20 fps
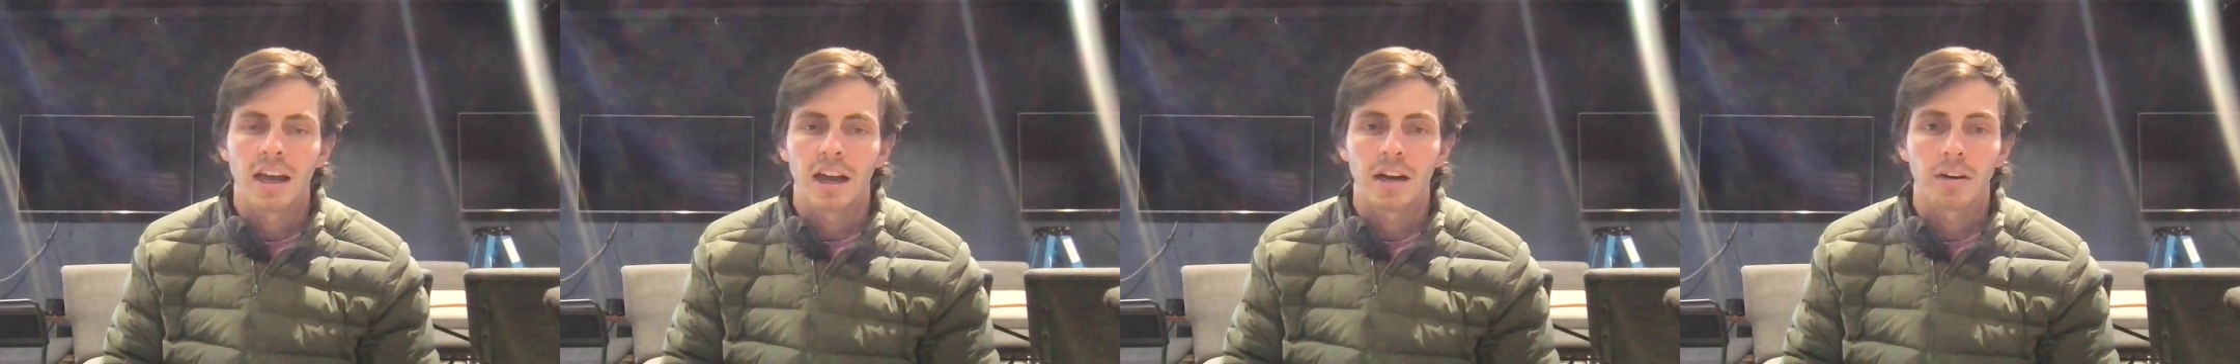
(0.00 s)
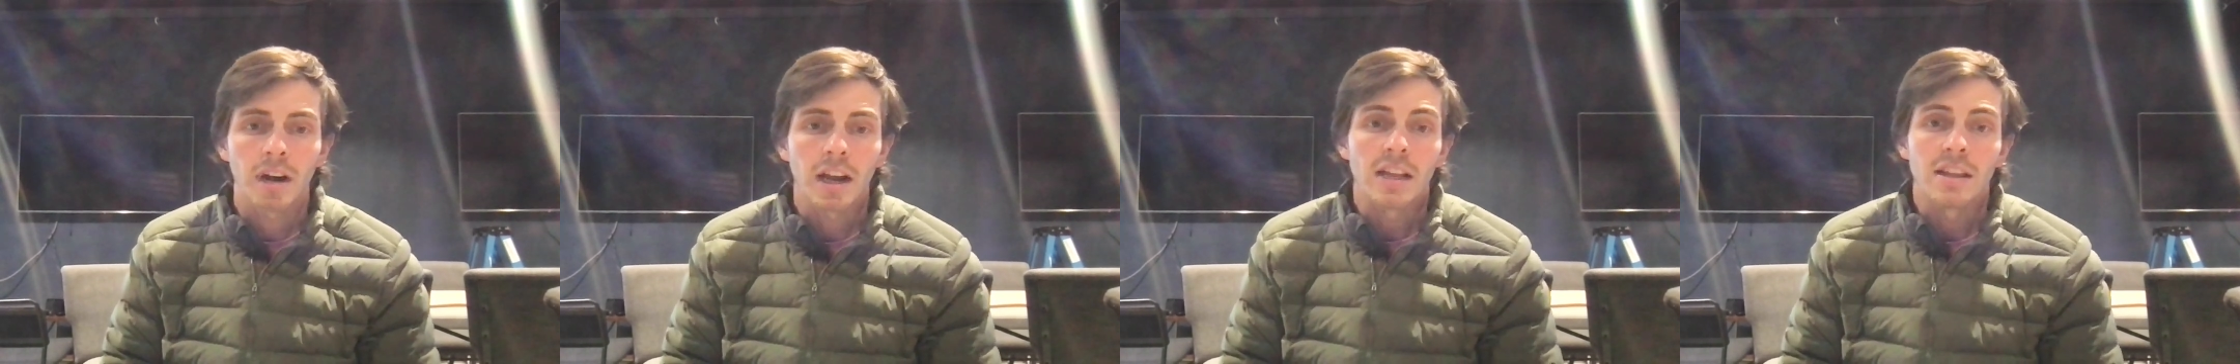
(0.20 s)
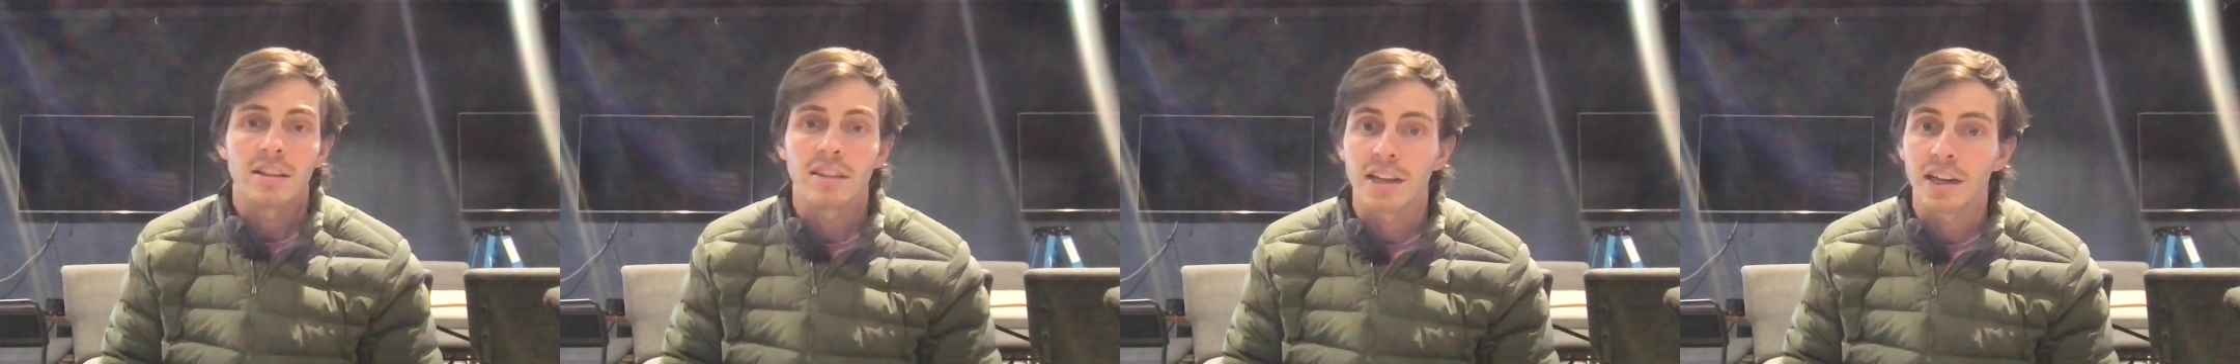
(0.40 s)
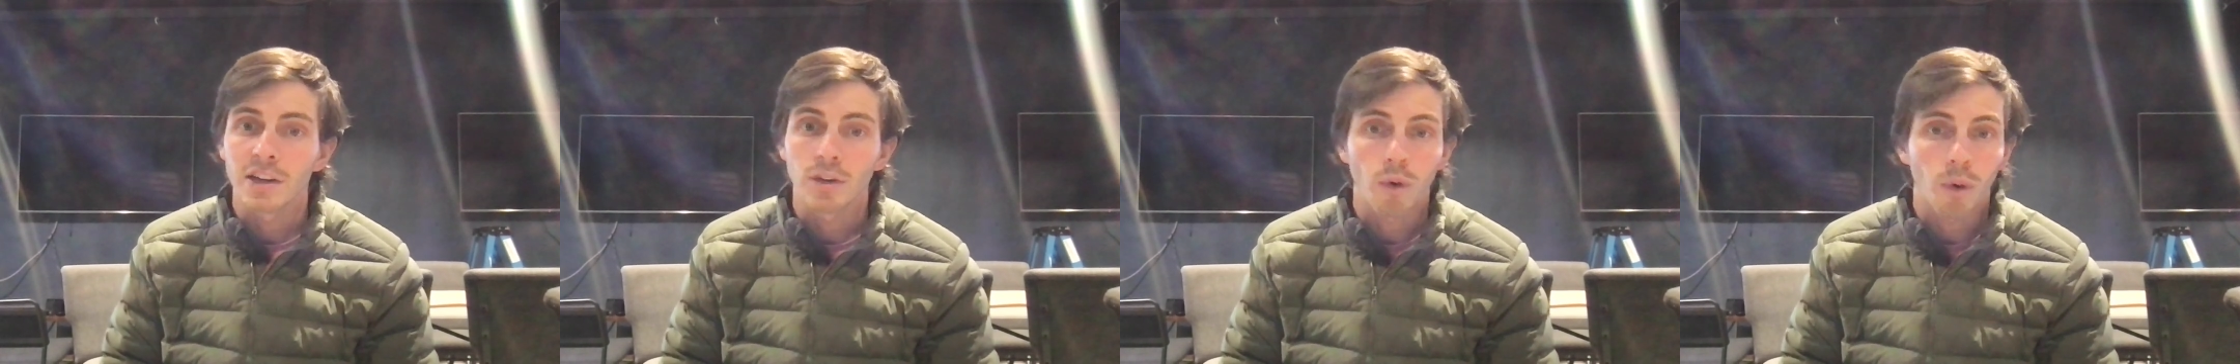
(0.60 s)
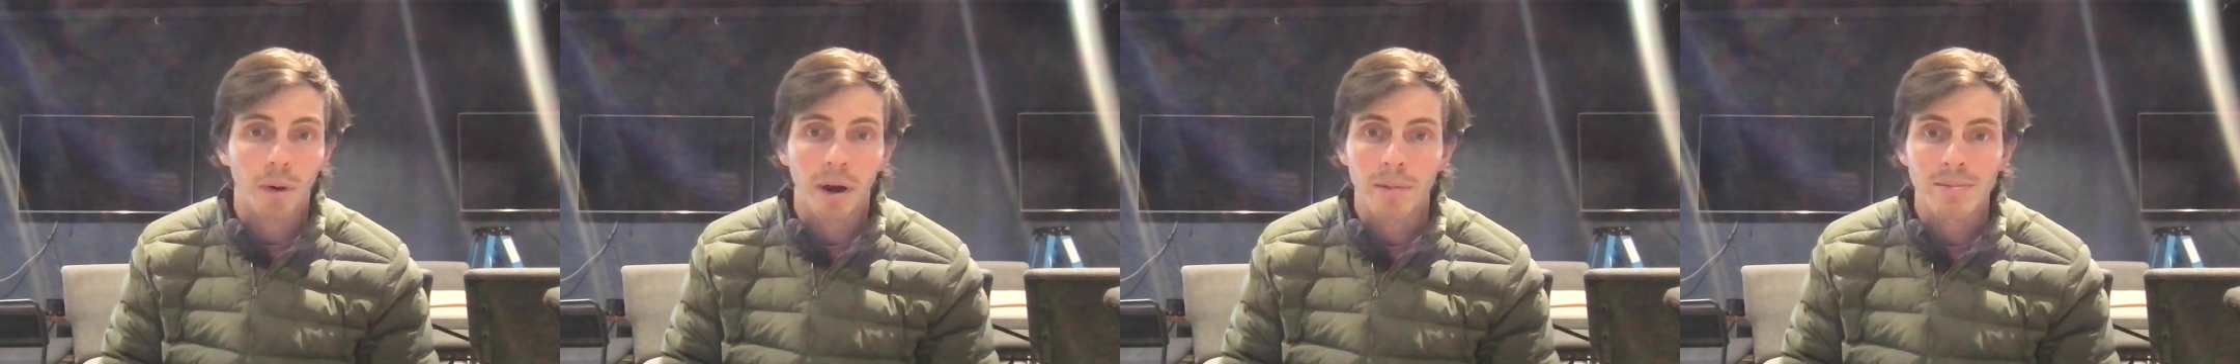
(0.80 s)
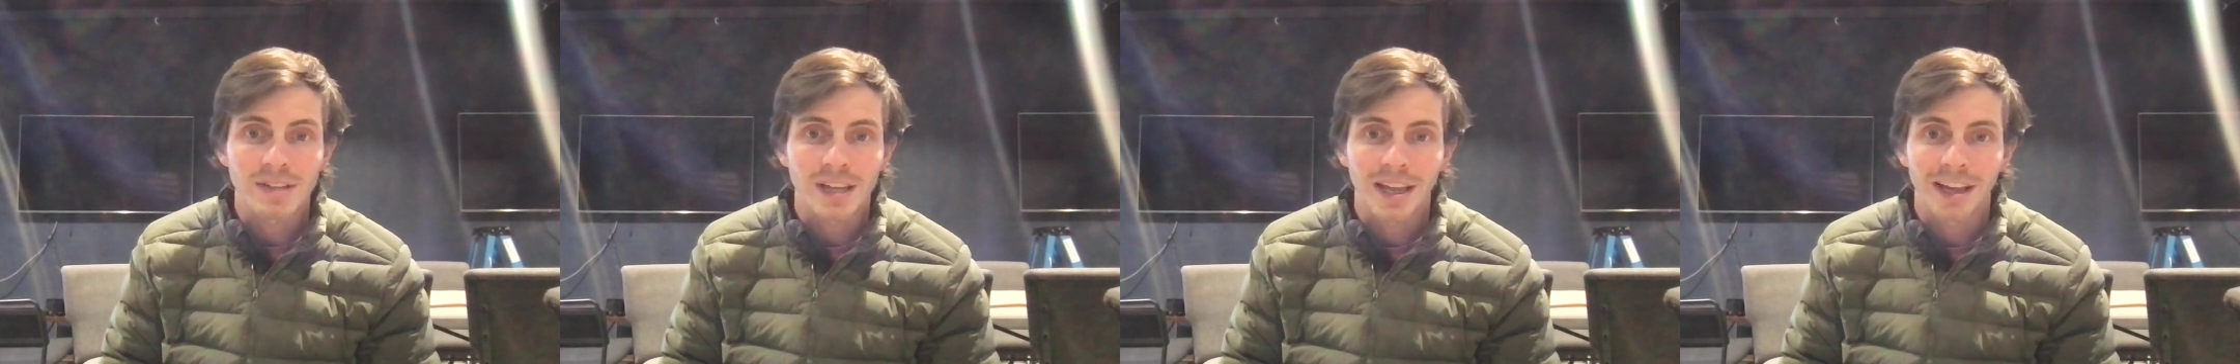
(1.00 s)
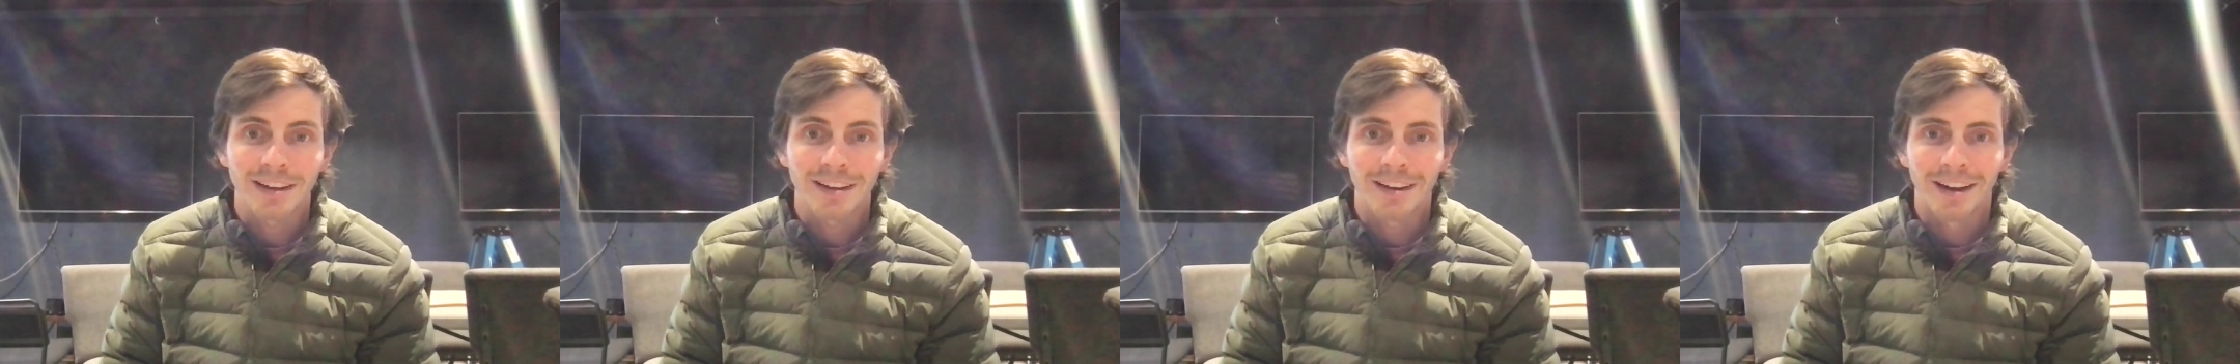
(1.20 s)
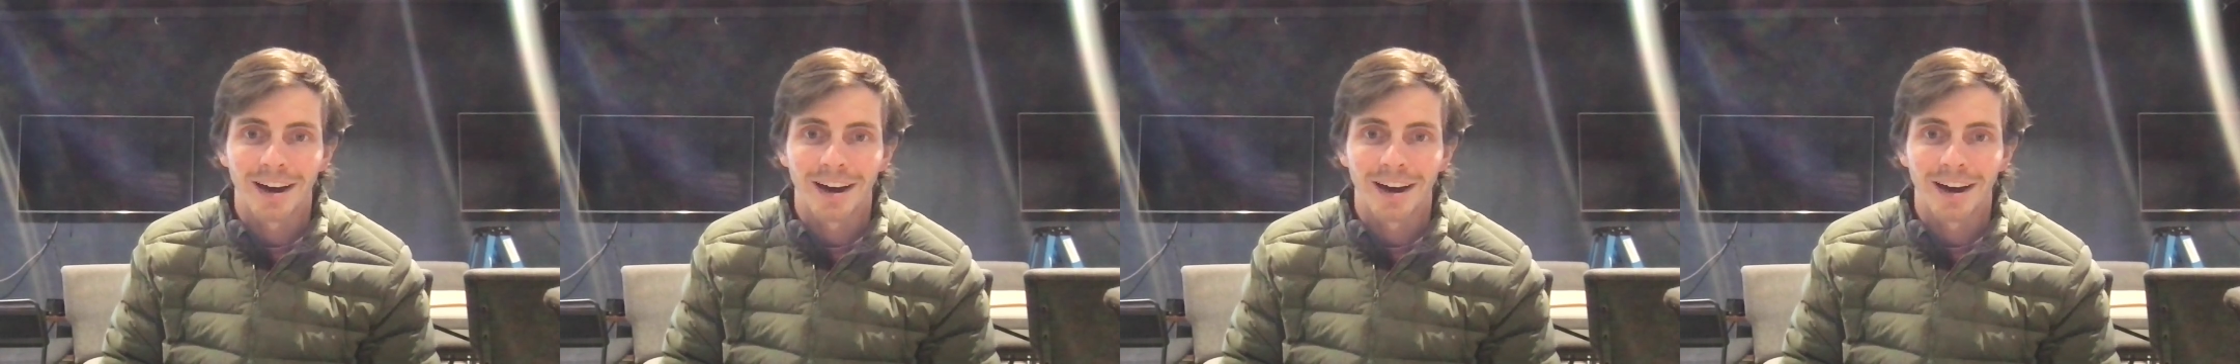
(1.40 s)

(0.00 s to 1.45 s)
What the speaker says: Great, then ignore what I'm saying